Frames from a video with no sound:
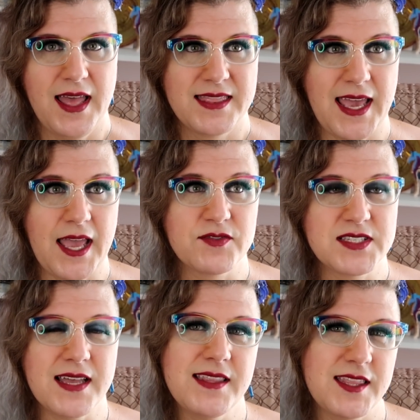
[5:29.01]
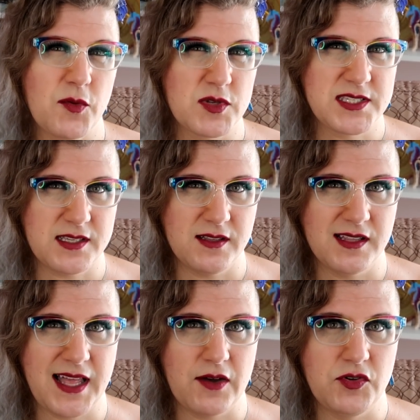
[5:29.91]
They have said that they will still
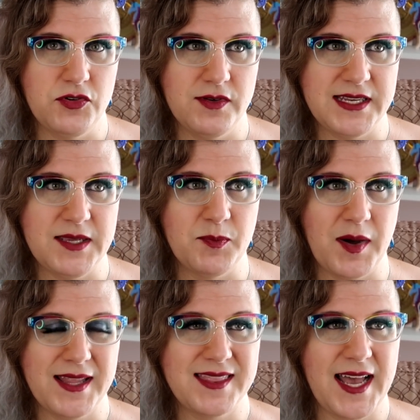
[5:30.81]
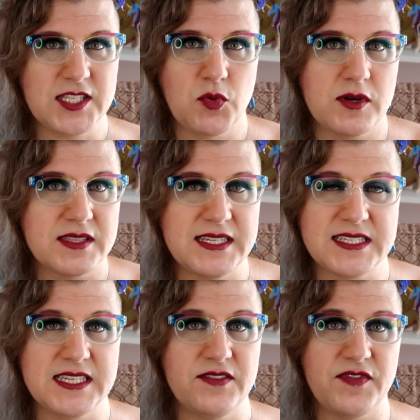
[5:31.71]
allow nudity, but that's where
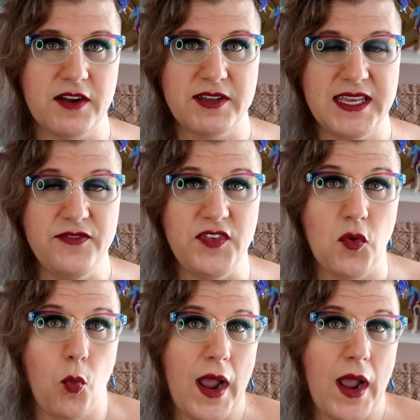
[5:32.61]
things get very iffy.